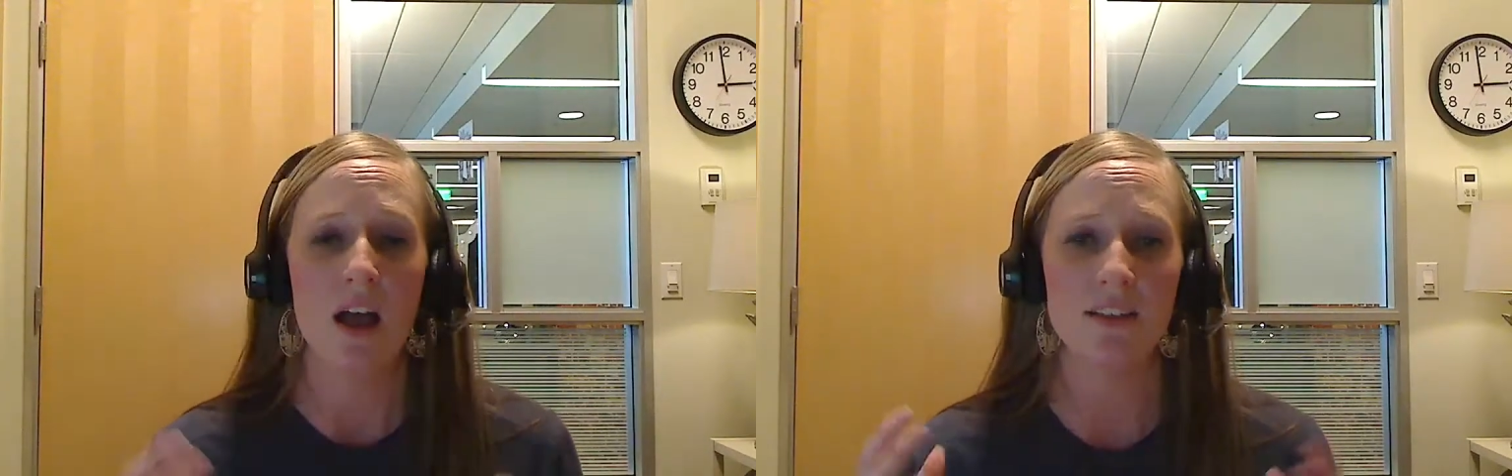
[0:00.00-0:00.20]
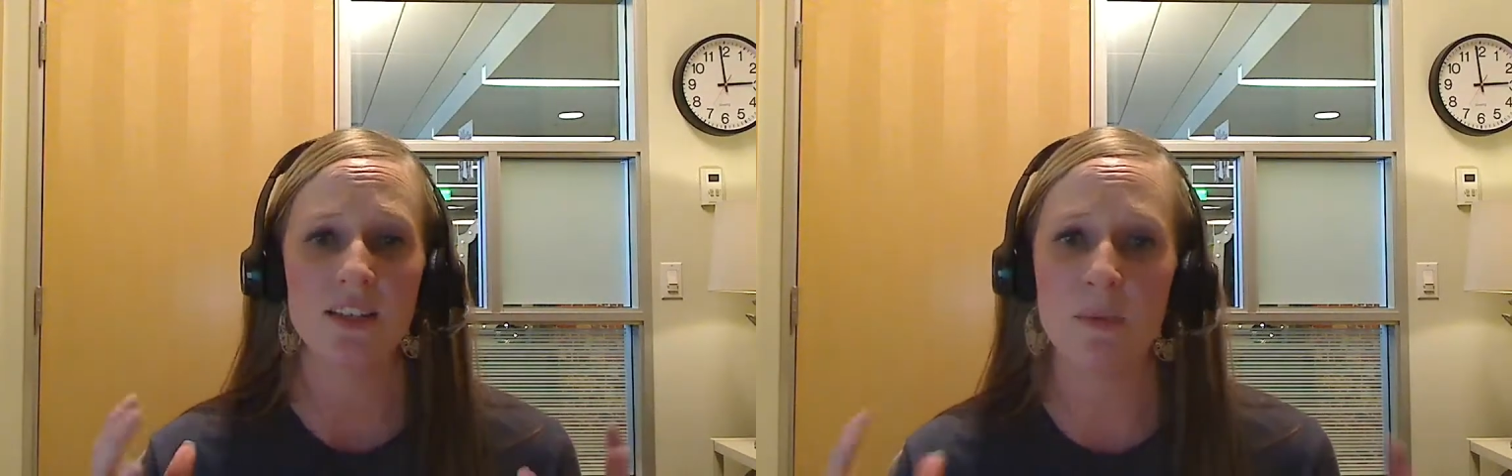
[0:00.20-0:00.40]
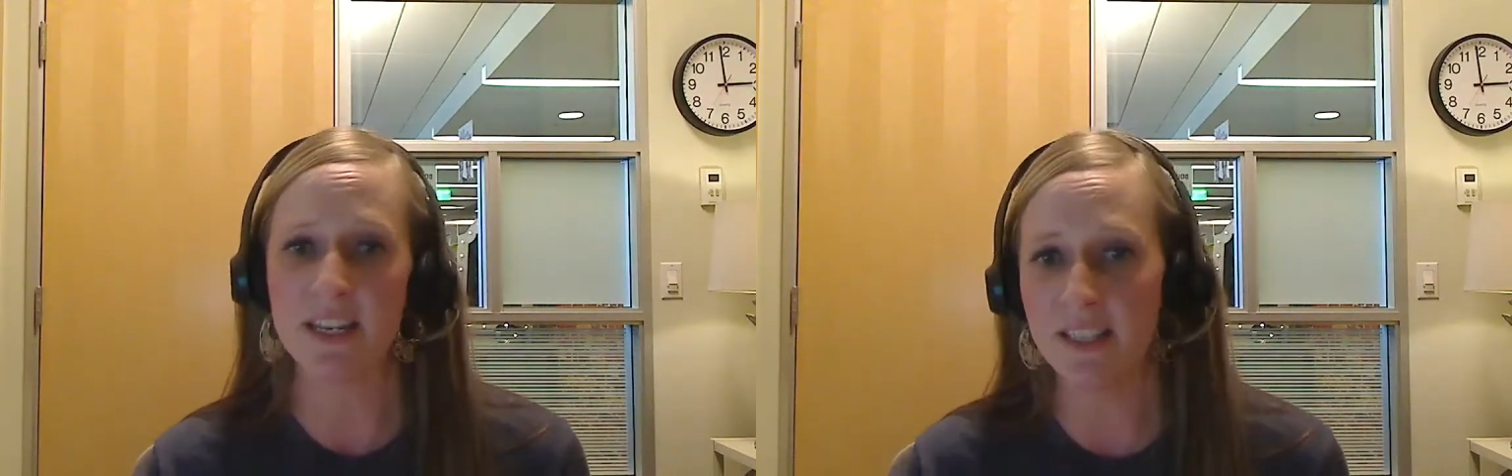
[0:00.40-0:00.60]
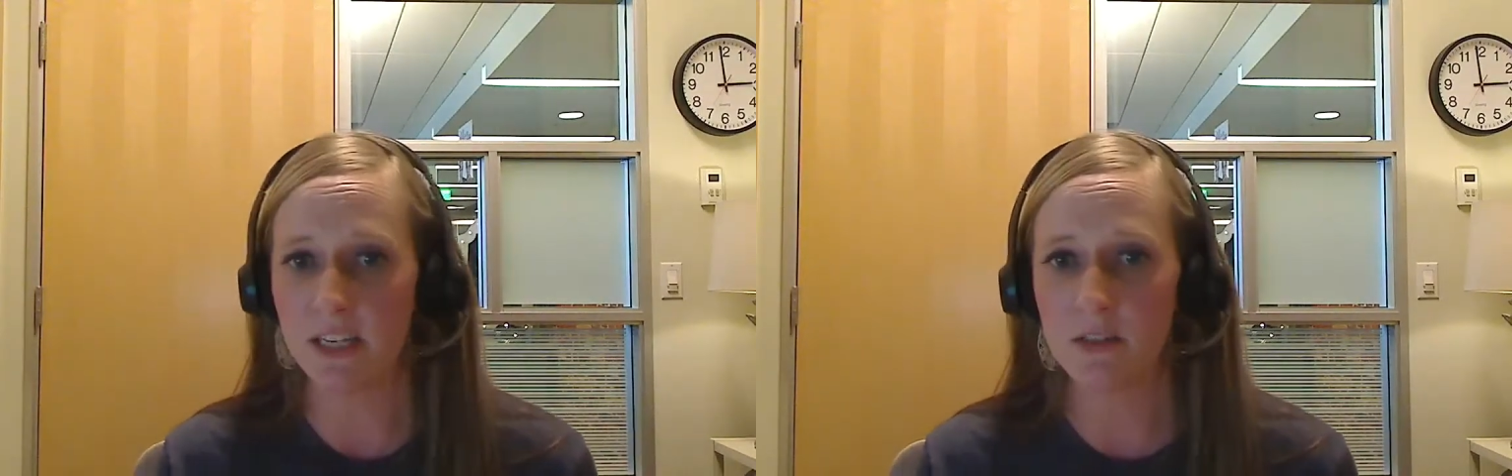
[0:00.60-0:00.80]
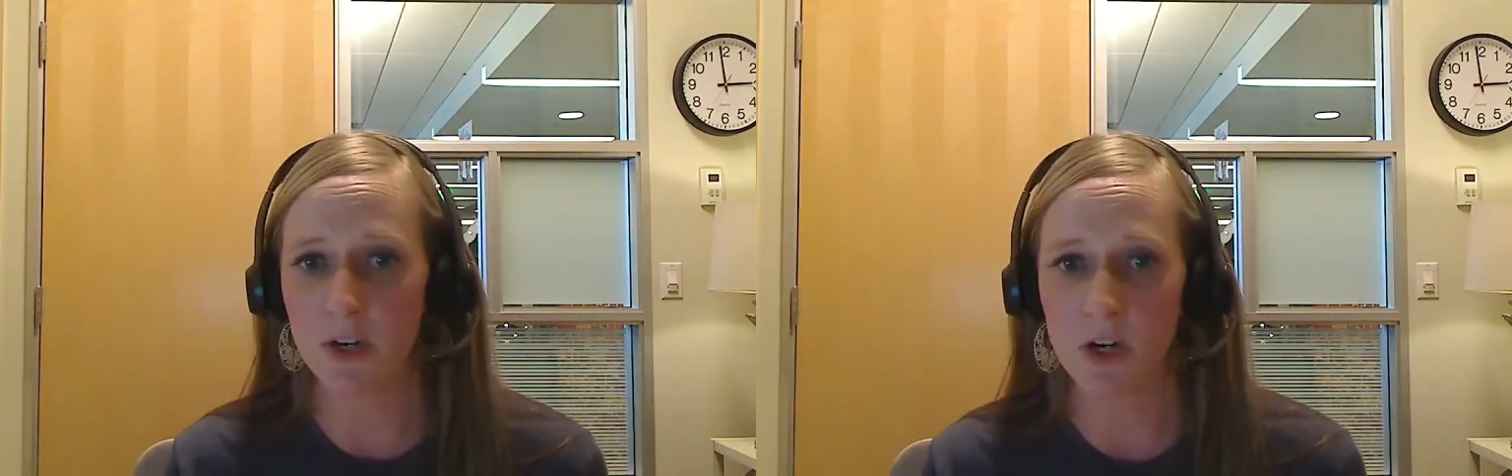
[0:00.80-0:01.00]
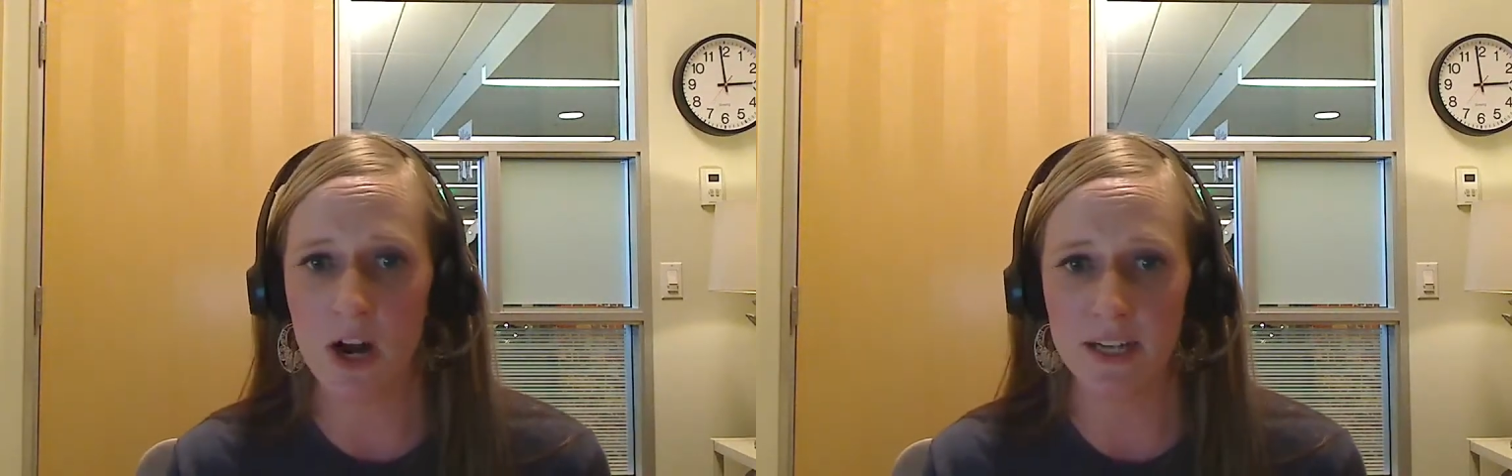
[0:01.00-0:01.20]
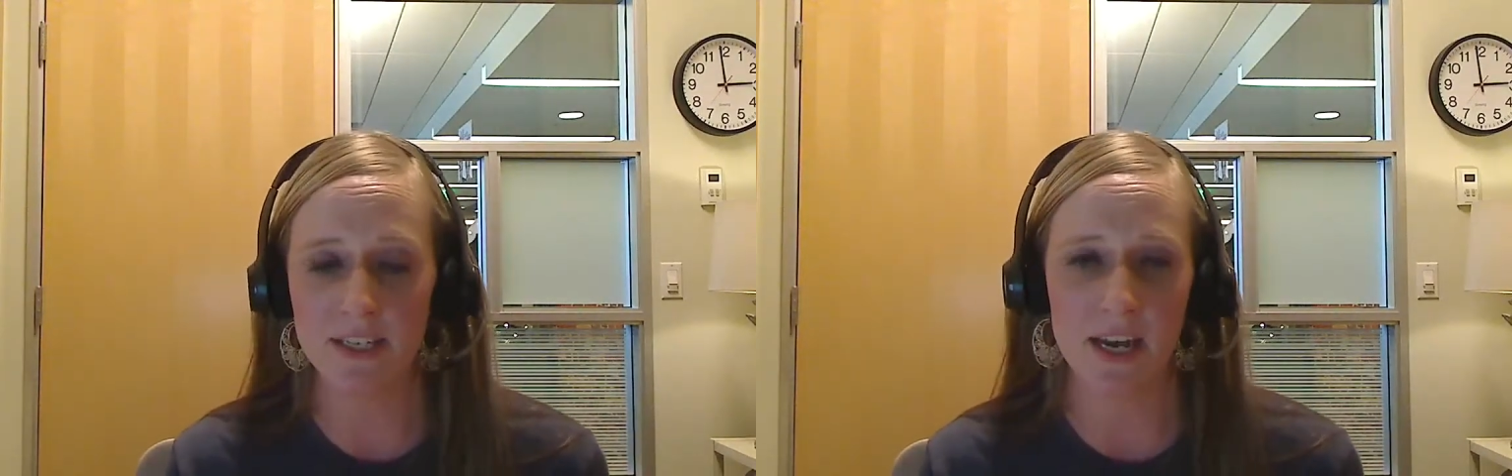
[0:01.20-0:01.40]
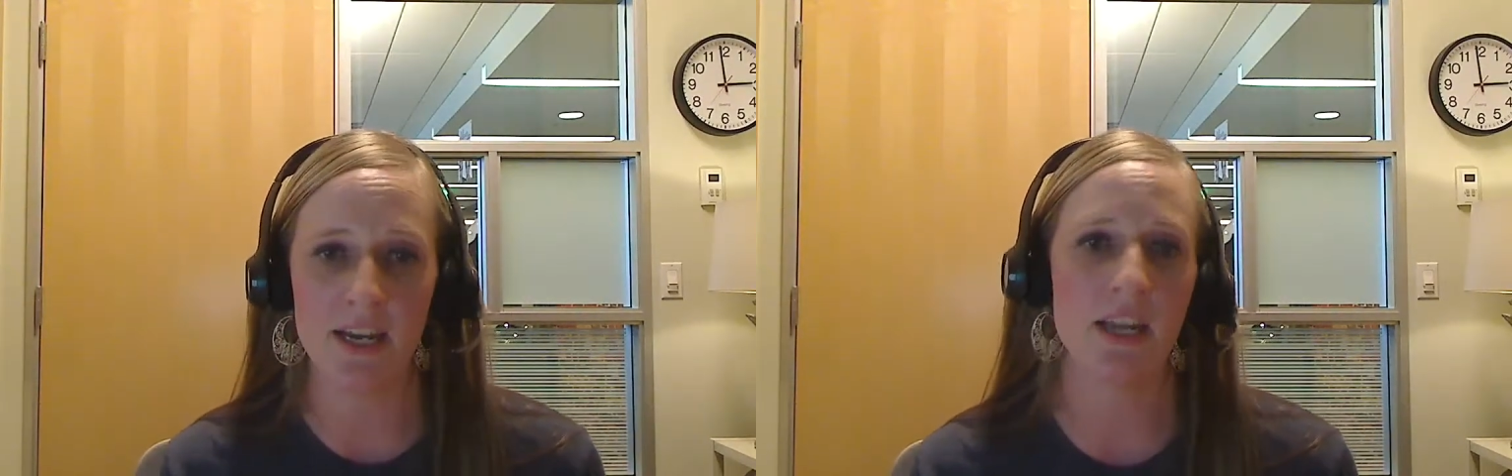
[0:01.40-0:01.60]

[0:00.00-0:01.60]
some ideas for content,